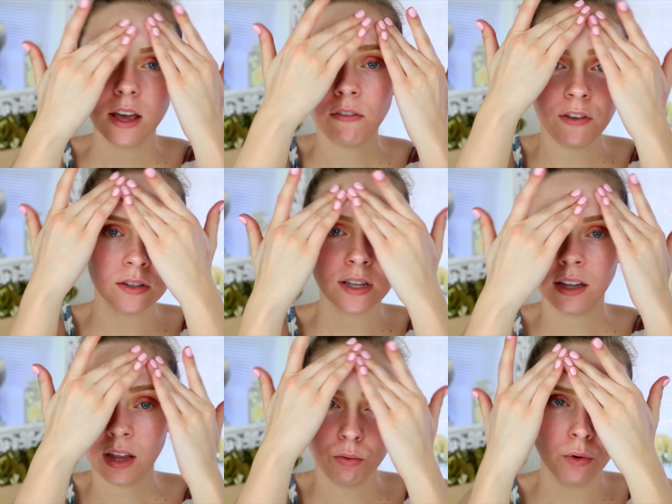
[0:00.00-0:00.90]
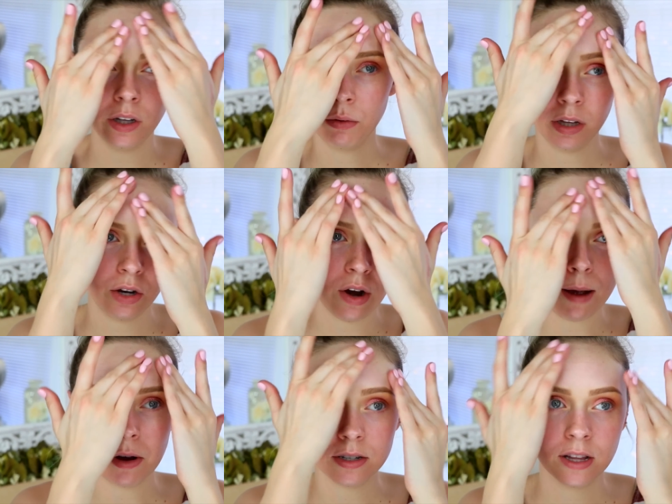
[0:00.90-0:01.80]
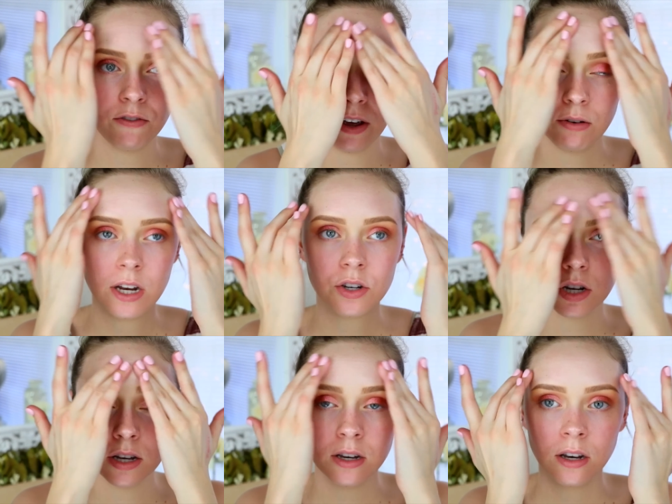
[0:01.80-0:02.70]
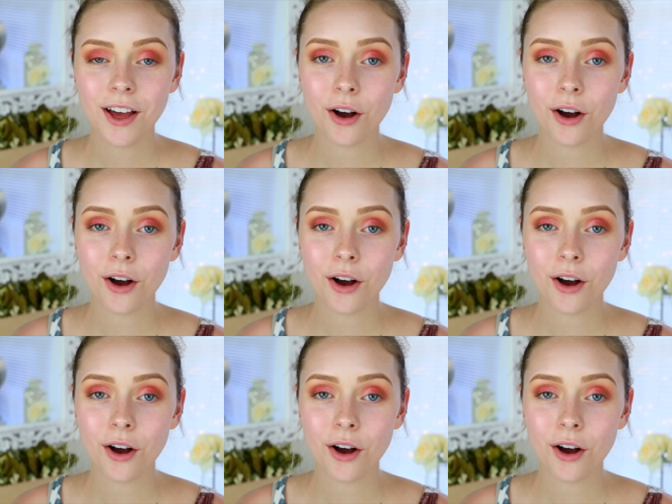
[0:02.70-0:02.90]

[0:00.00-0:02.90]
it feels like they really, really grab onto the foundation.